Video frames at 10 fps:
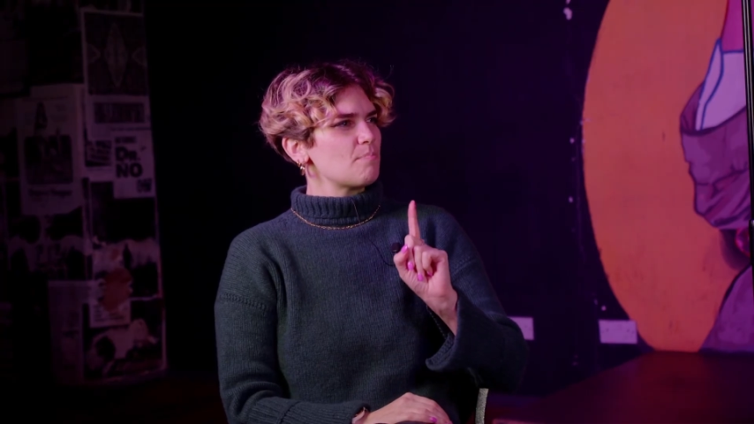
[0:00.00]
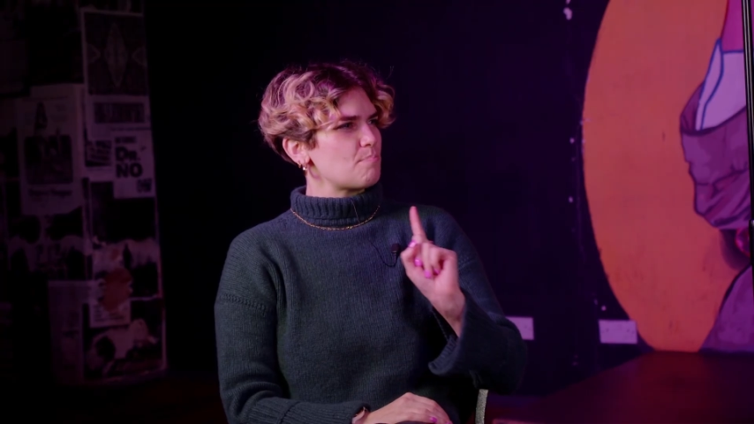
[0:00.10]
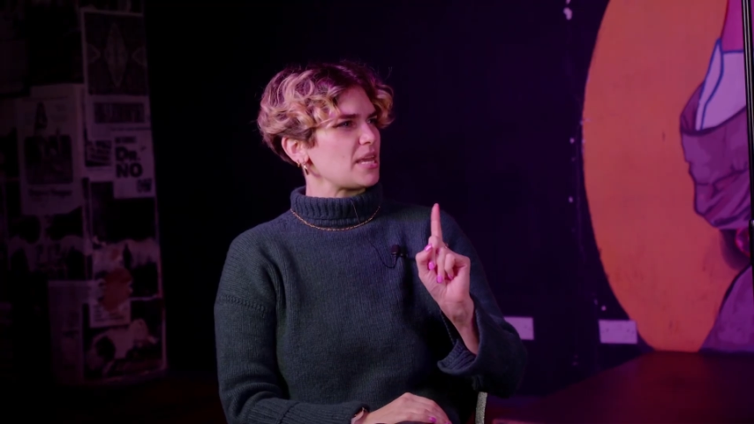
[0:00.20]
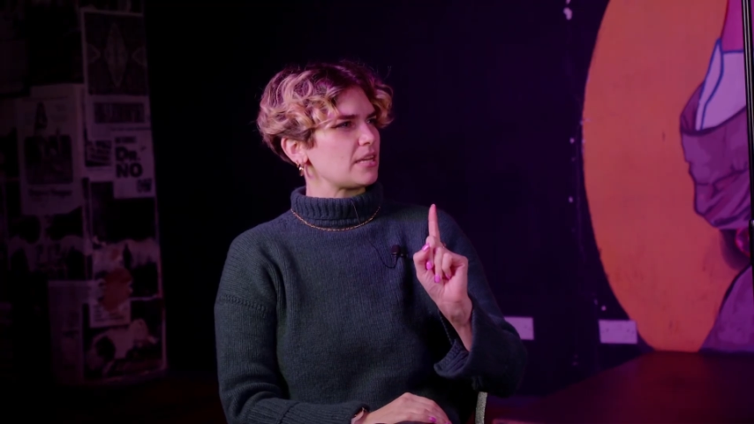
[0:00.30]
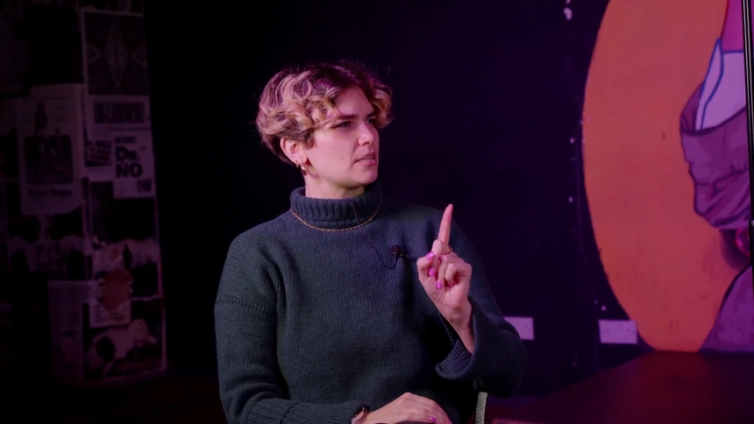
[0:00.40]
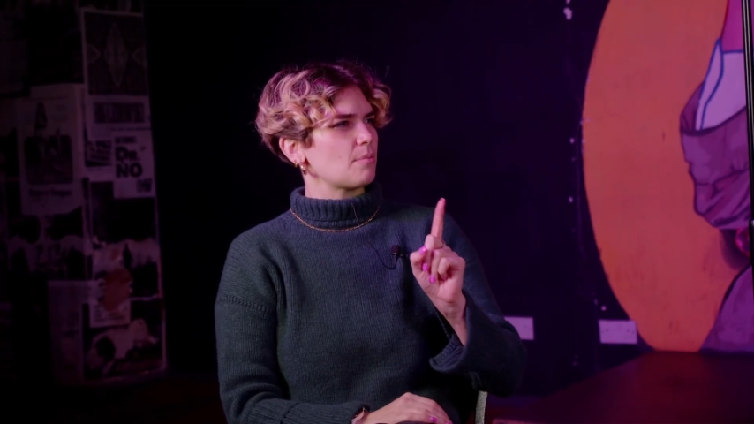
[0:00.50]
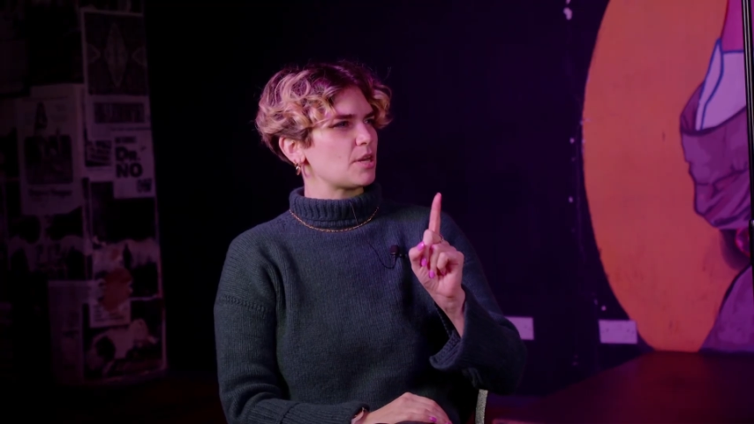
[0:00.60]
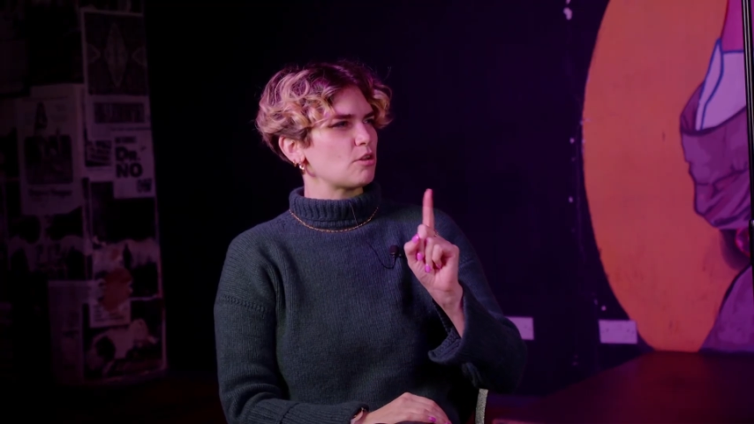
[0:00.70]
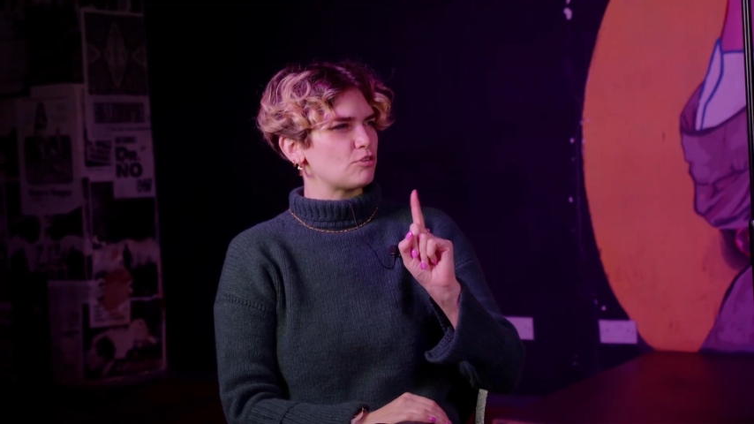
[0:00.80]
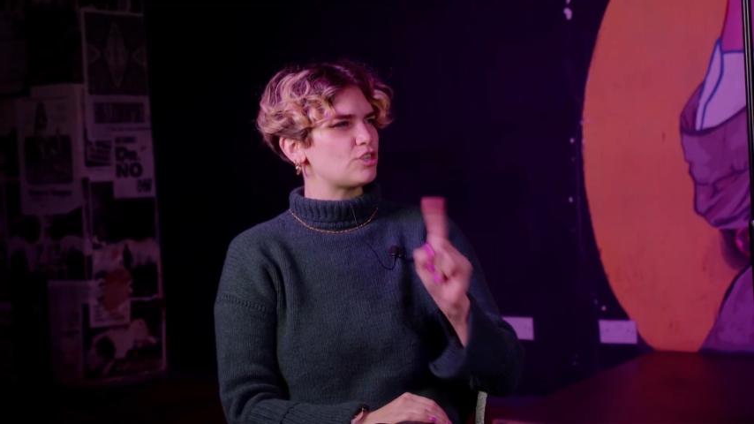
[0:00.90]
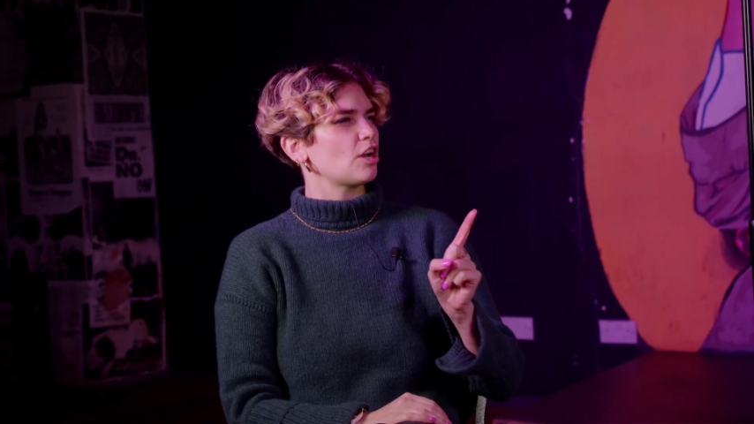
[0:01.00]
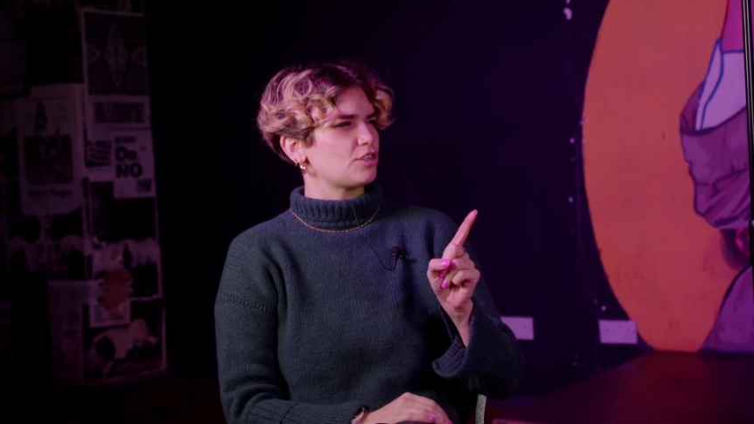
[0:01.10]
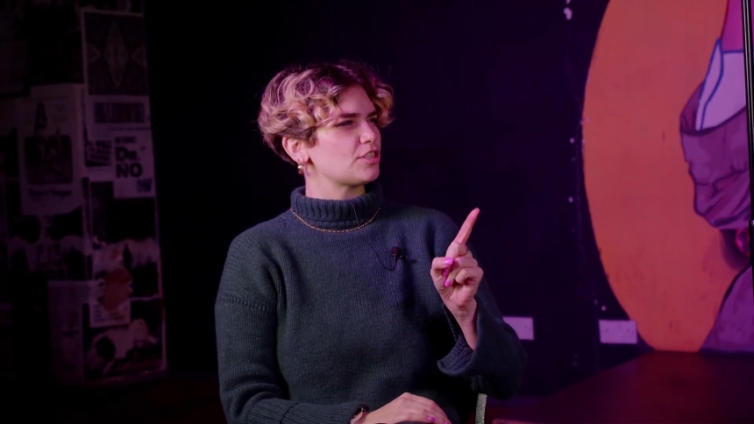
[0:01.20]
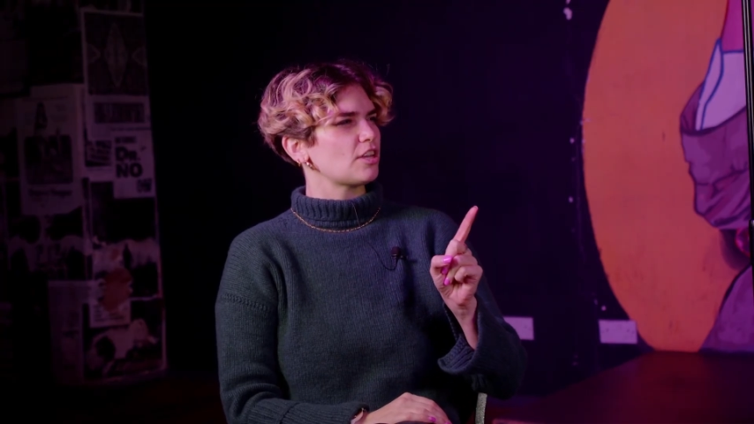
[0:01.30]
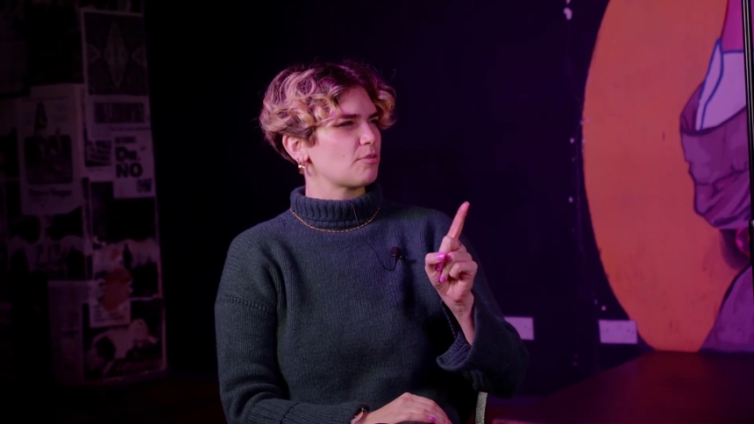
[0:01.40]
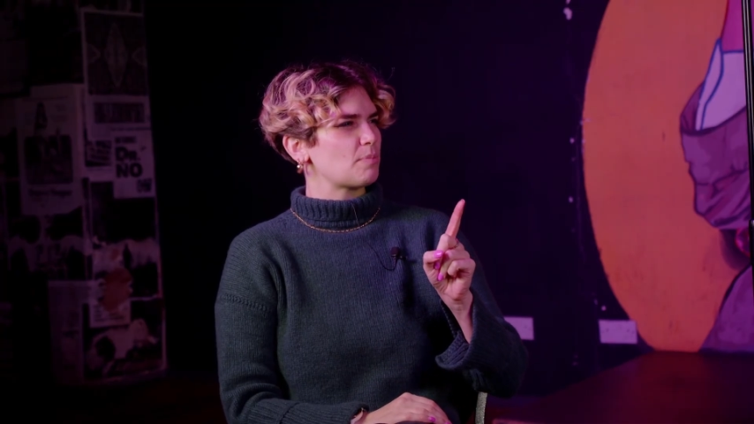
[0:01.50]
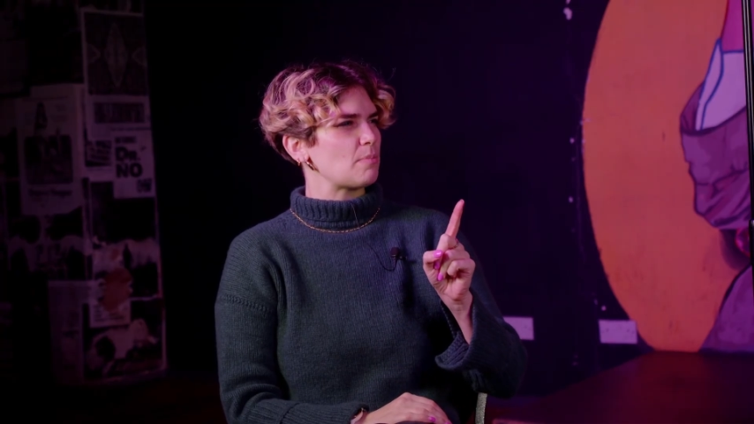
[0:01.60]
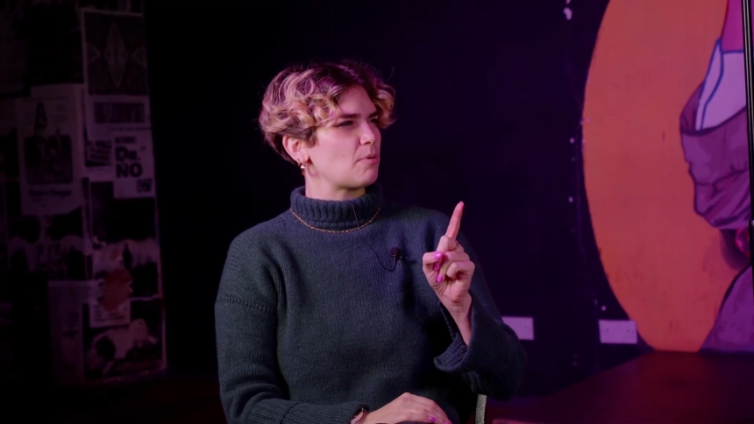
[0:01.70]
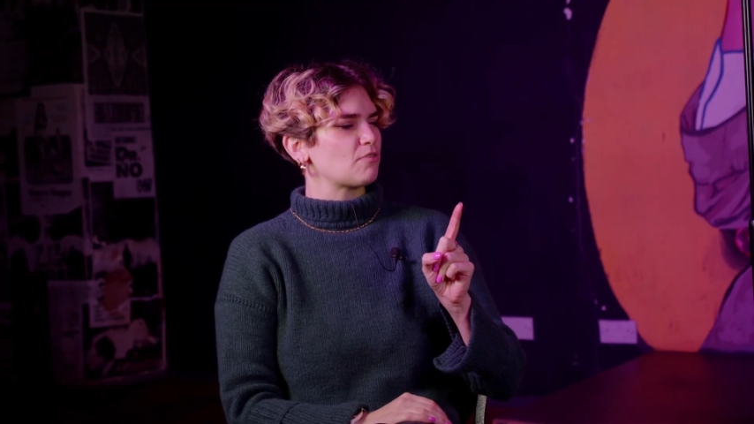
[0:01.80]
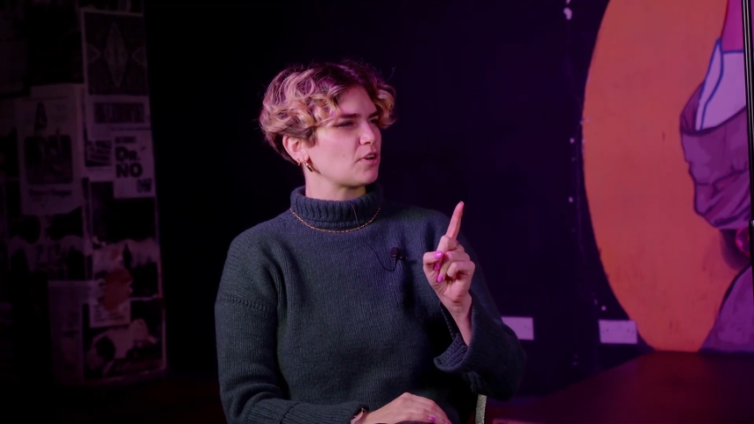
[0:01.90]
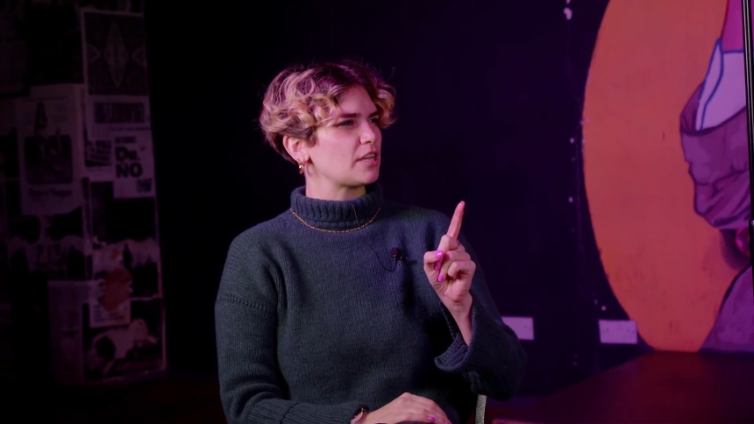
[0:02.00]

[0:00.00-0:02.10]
being somebody who judges other people for a